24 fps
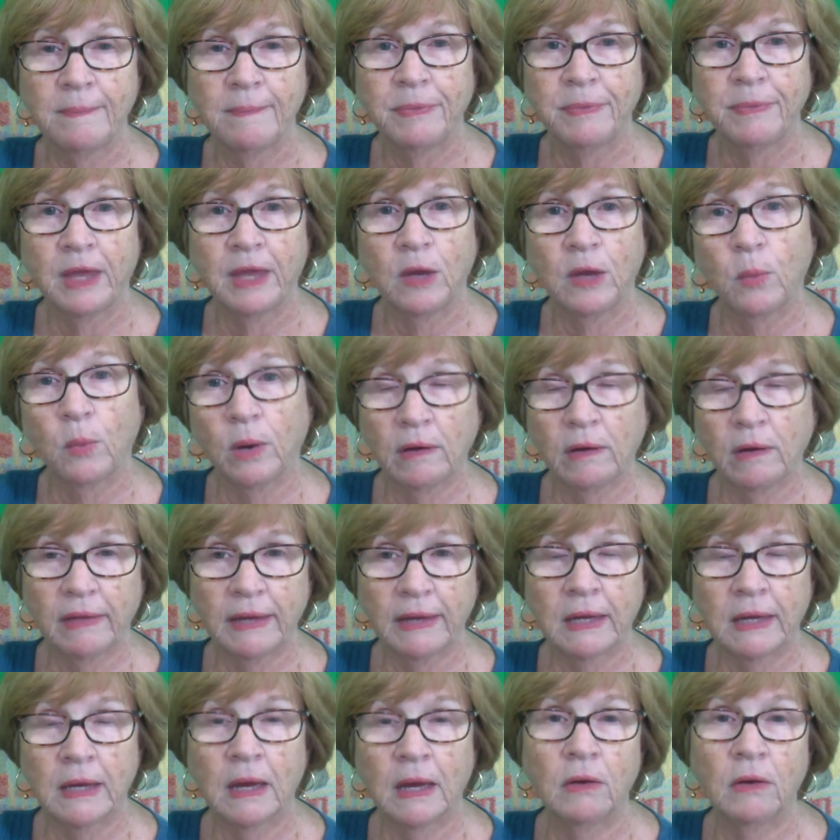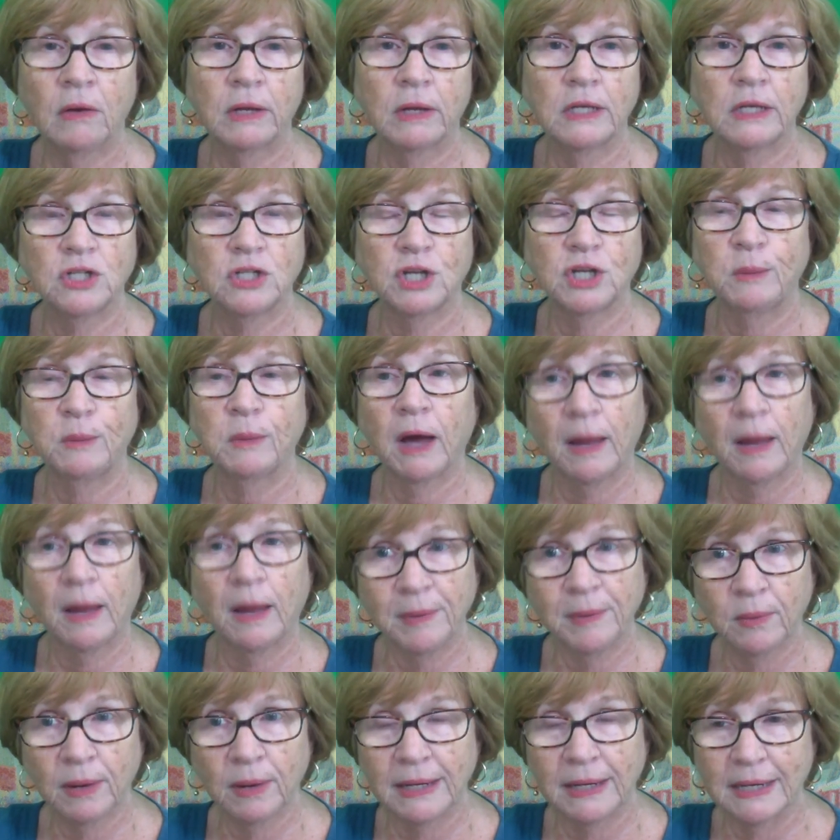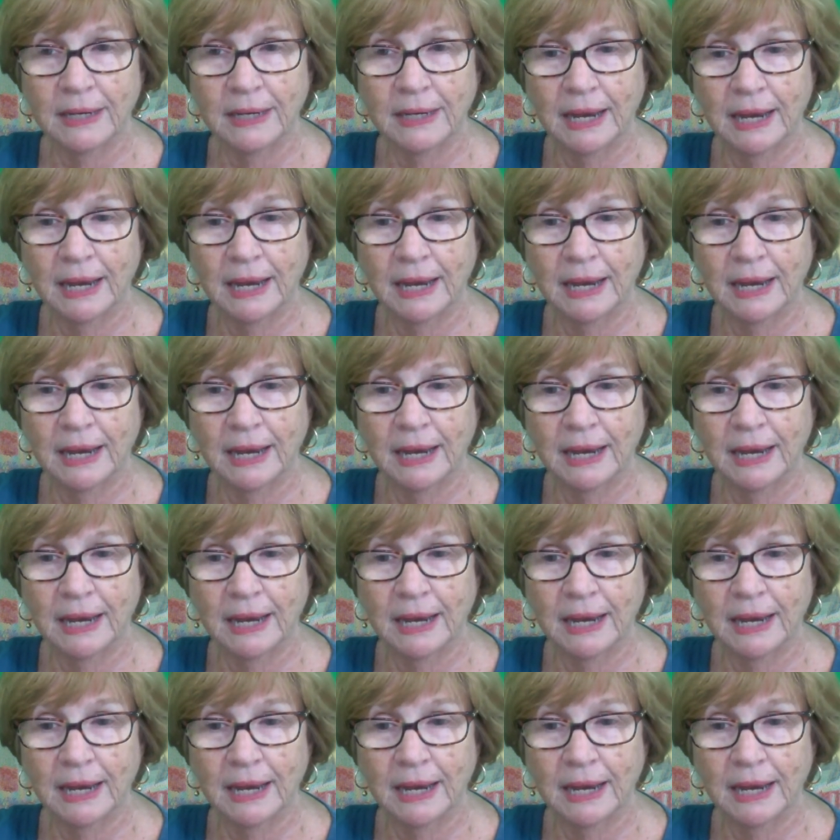and where they could go to get cheap copywriting.